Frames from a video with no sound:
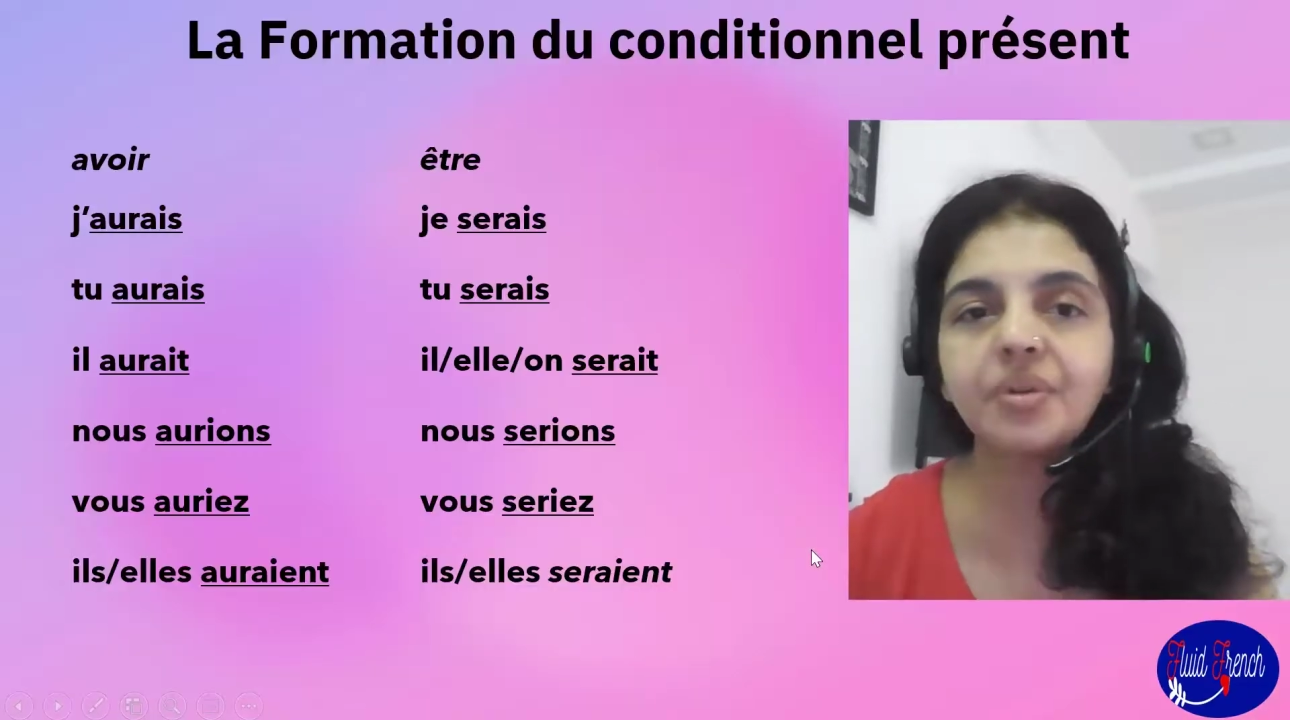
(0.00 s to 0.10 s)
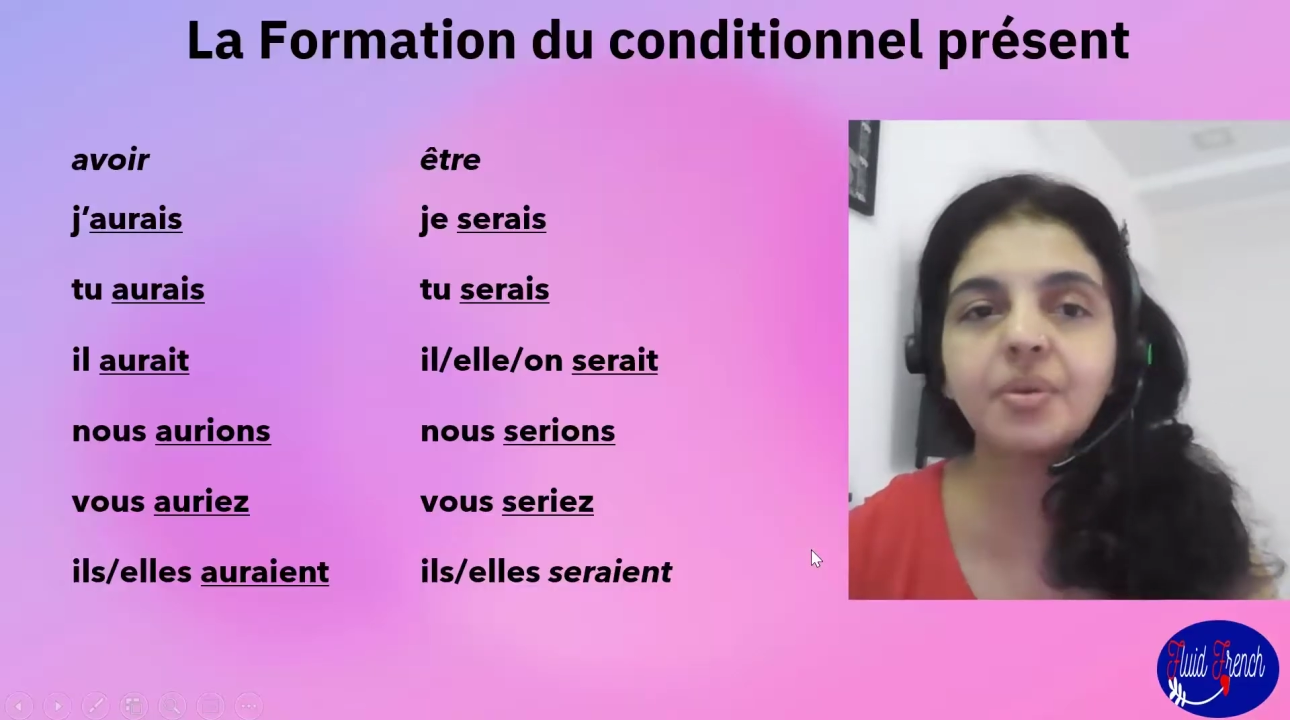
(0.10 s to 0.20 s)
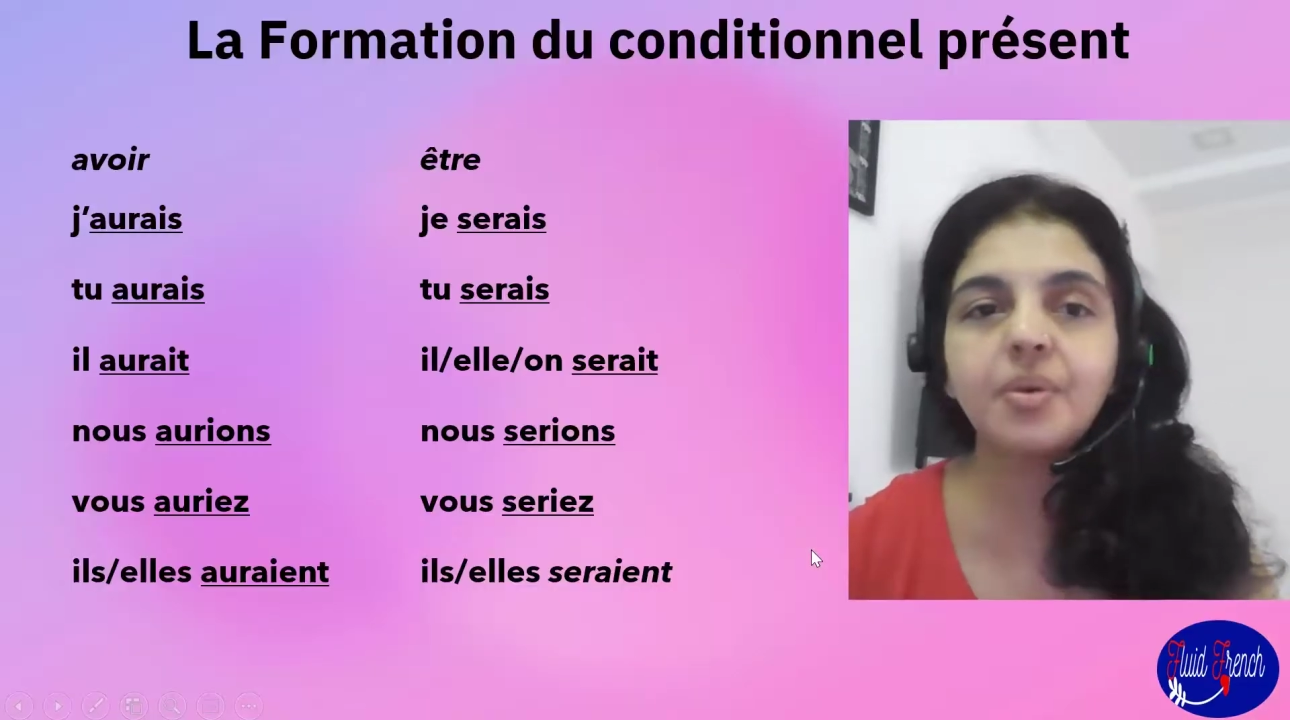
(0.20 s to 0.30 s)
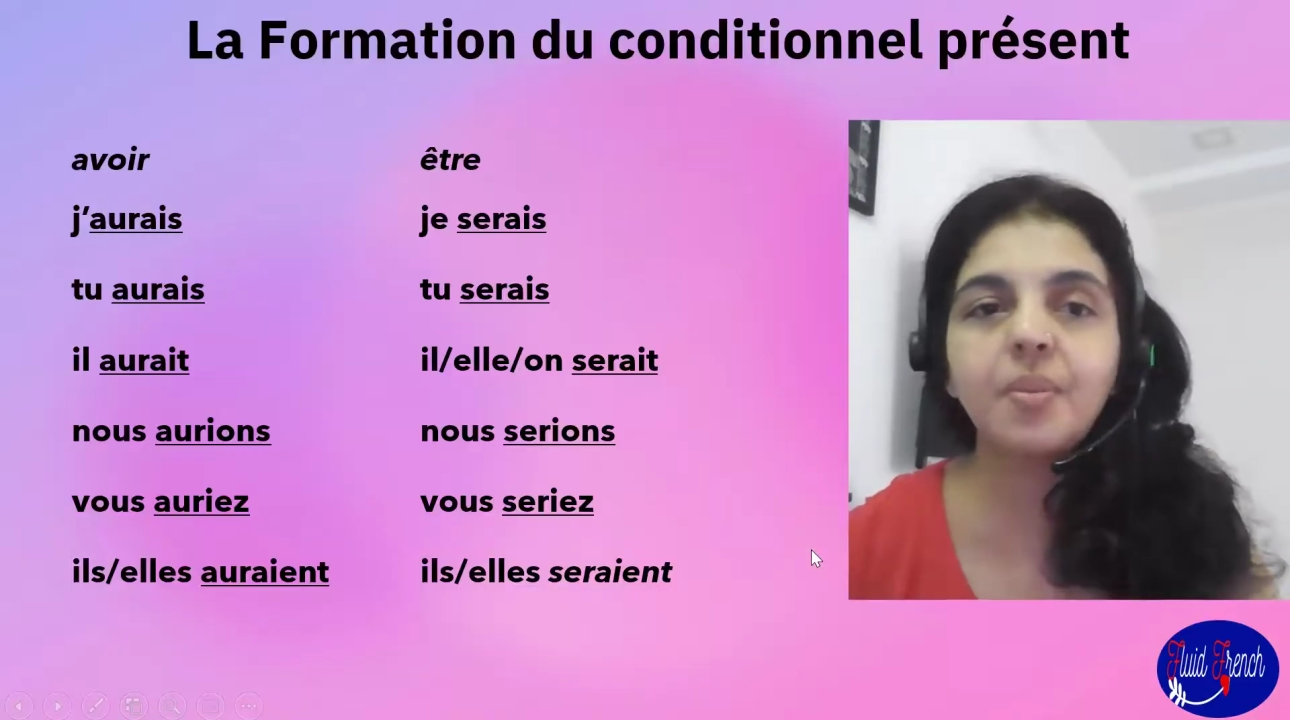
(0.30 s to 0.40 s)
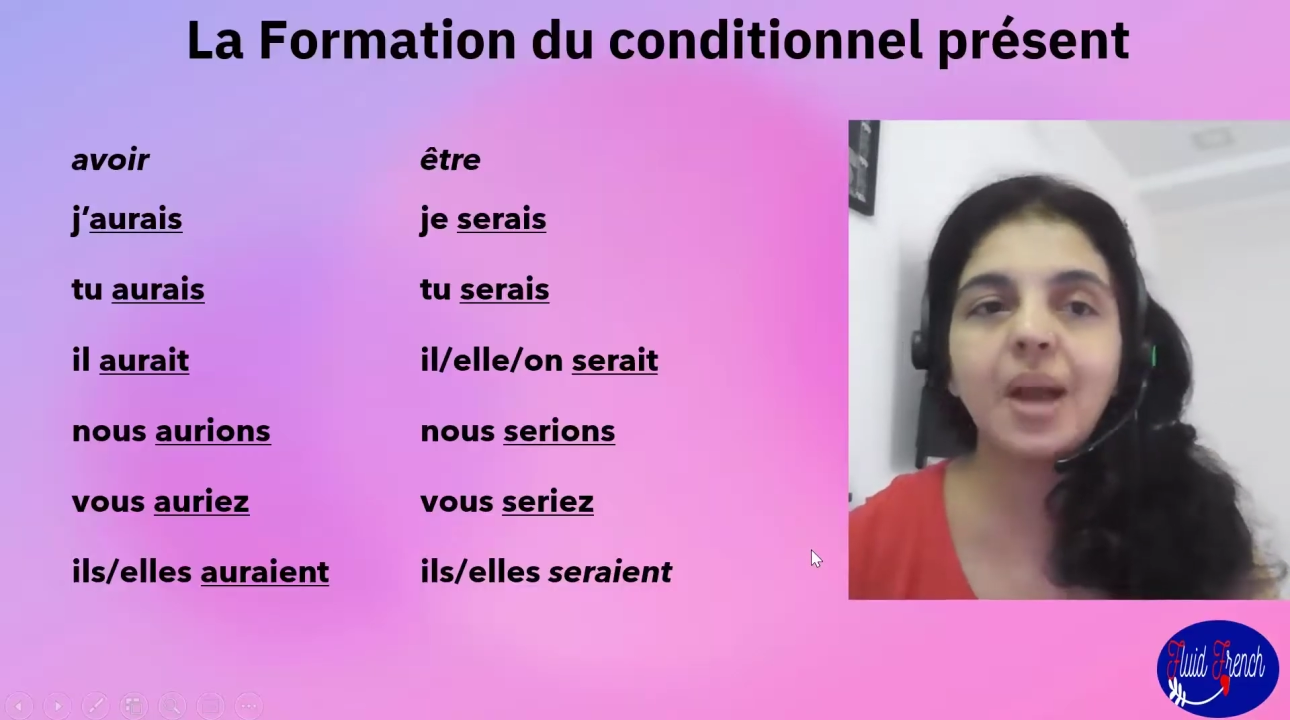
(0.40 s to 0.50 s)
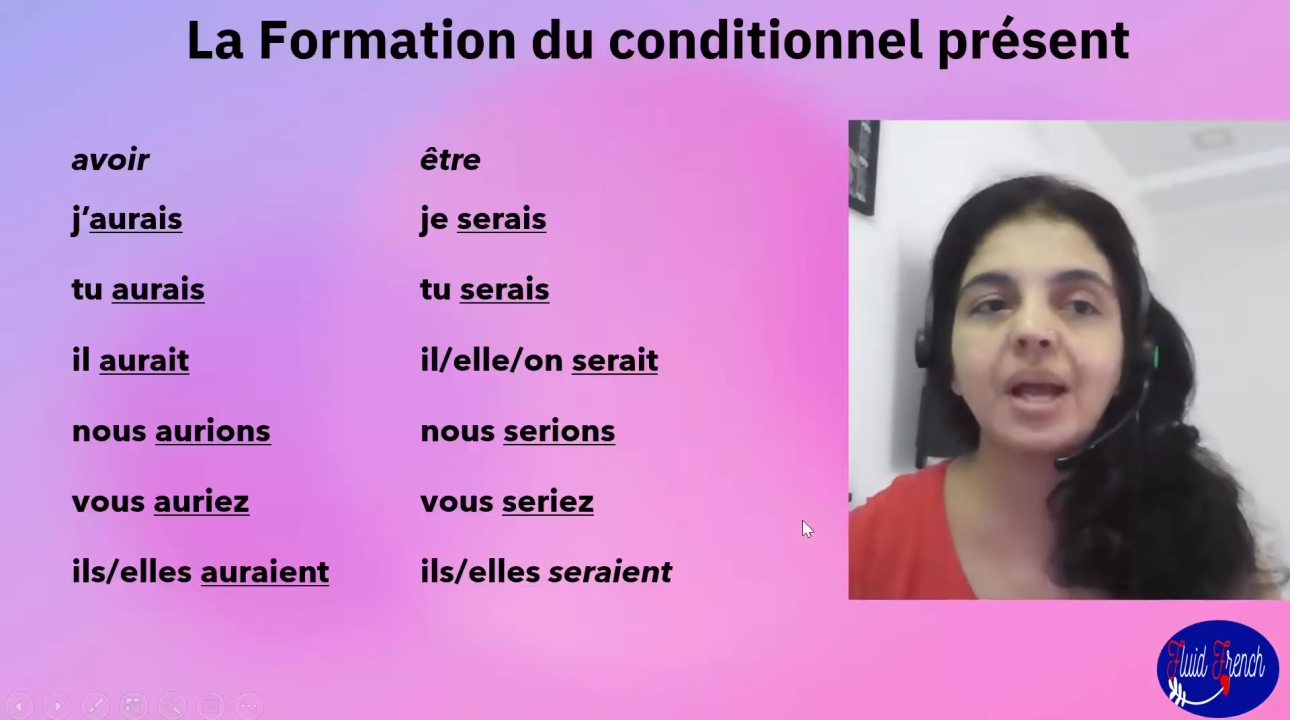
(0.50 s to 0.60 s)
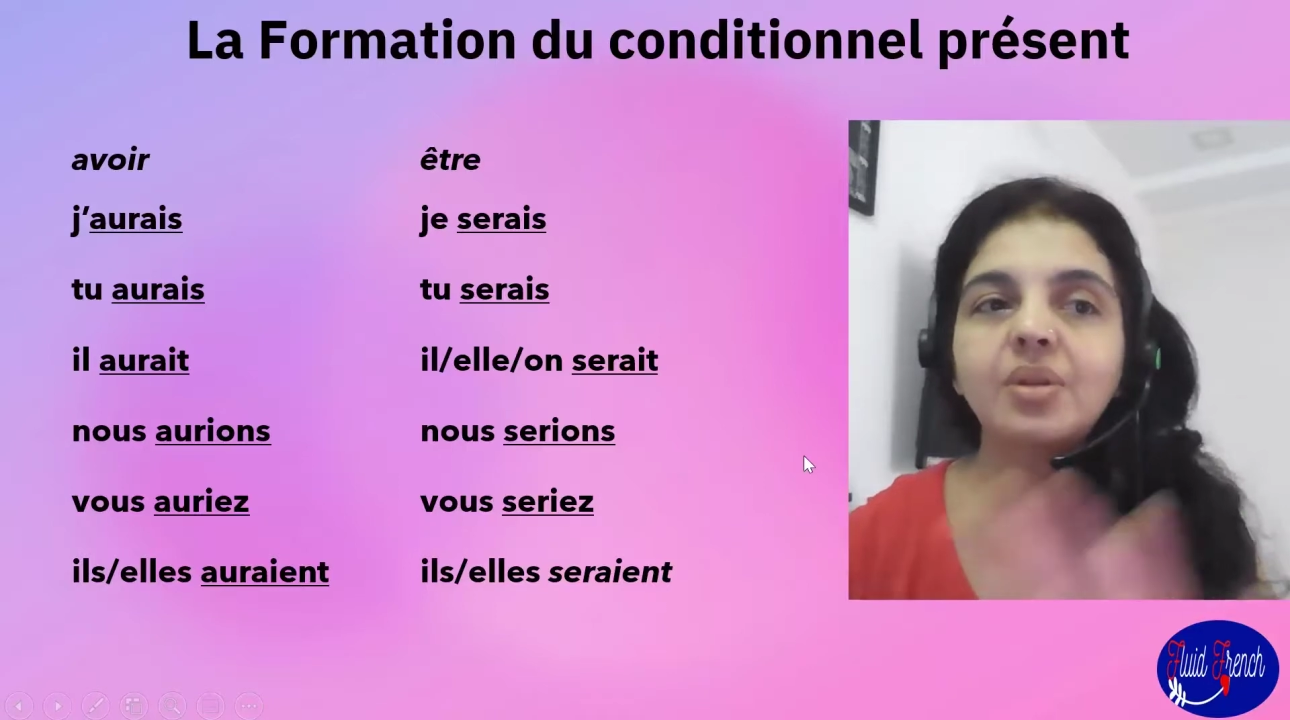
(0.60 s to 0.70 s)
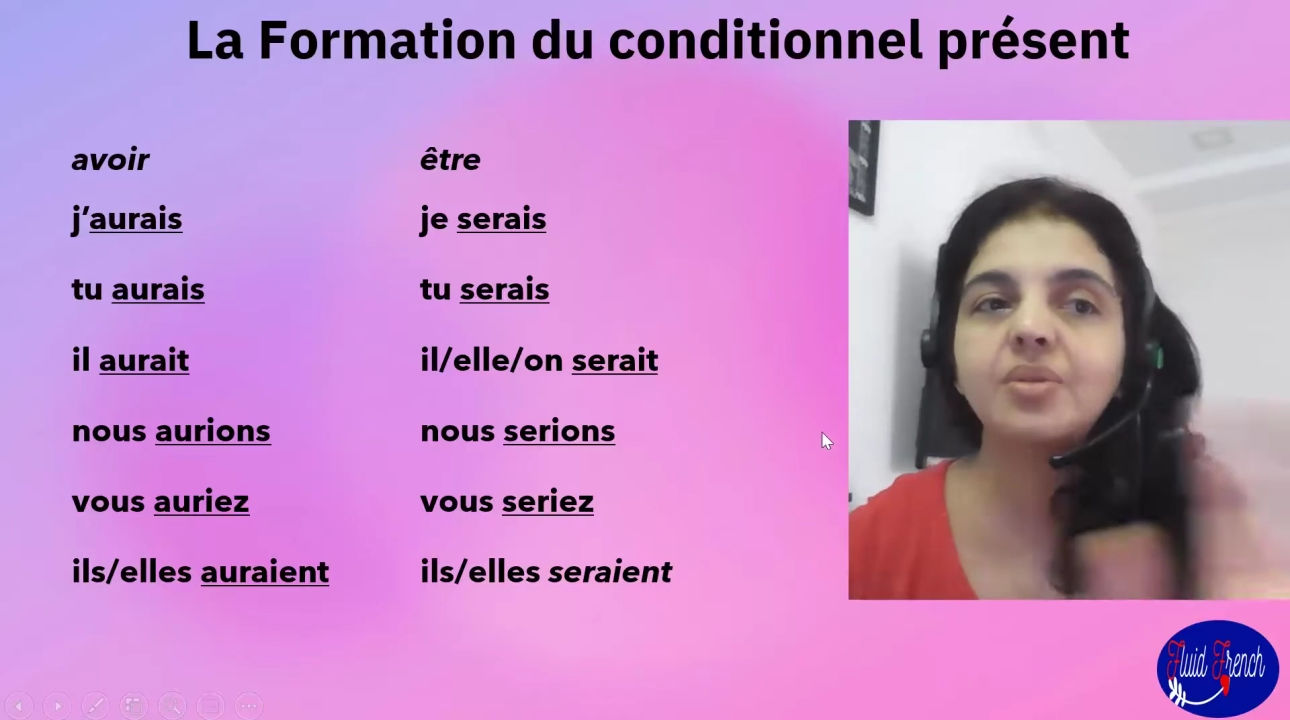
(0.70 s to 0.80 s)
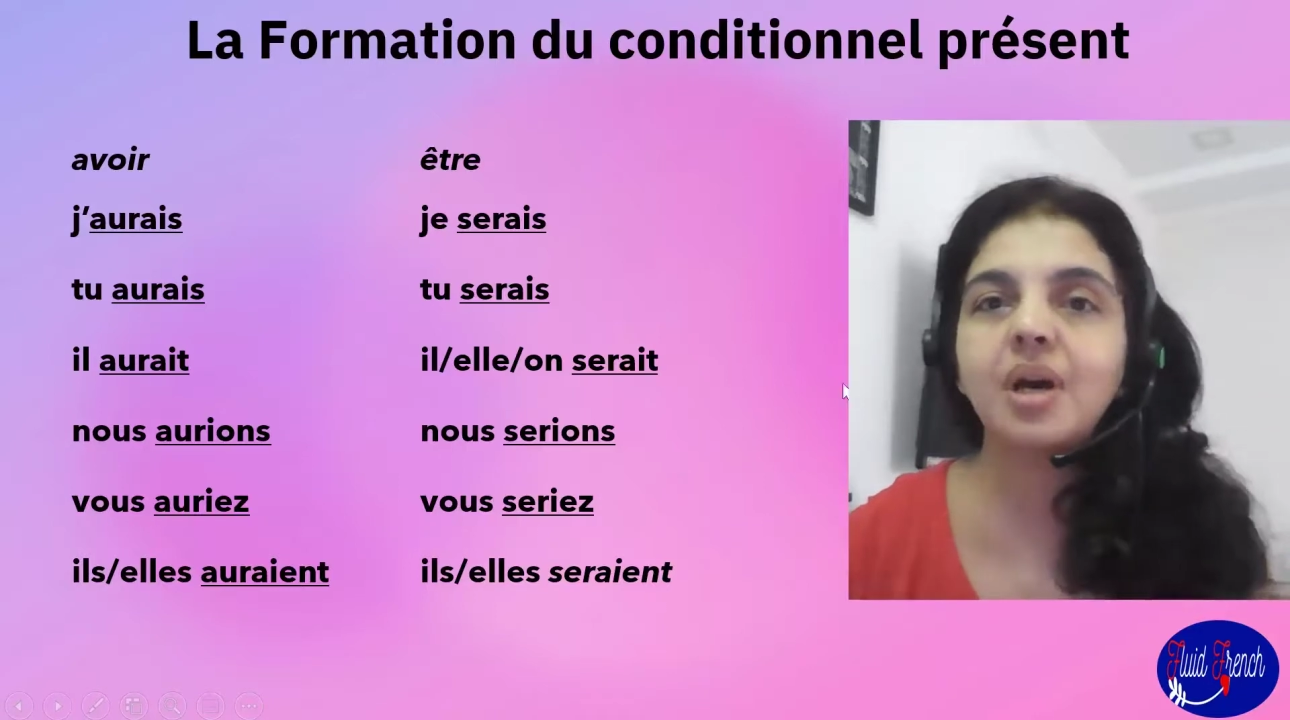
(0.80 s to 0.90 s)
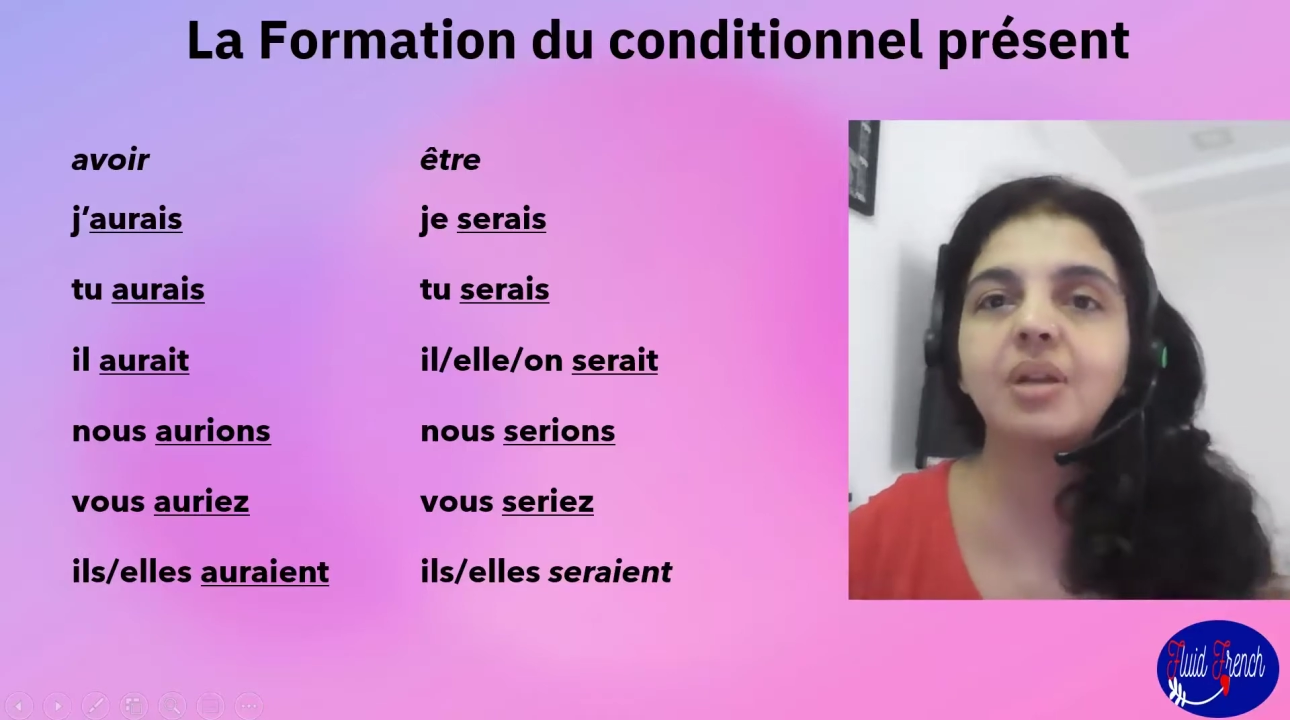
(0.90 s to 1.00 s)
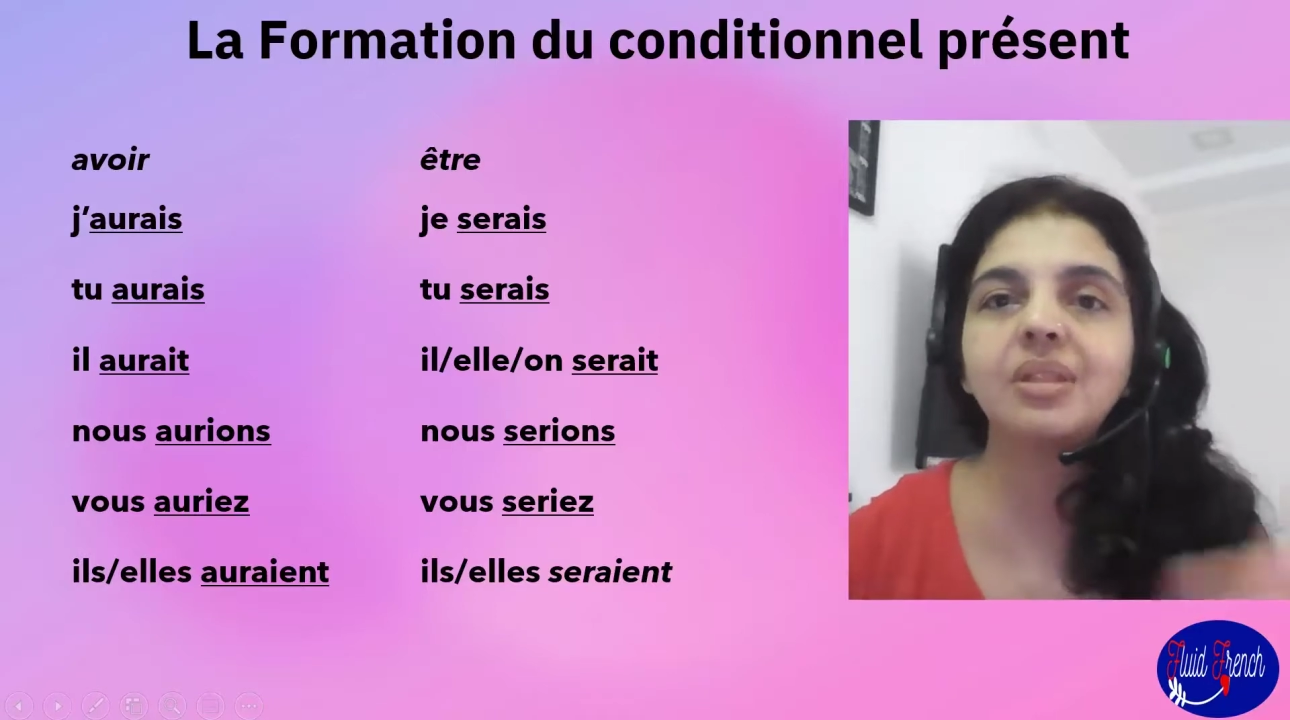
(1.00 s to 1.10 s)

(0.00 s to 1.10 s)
to go back to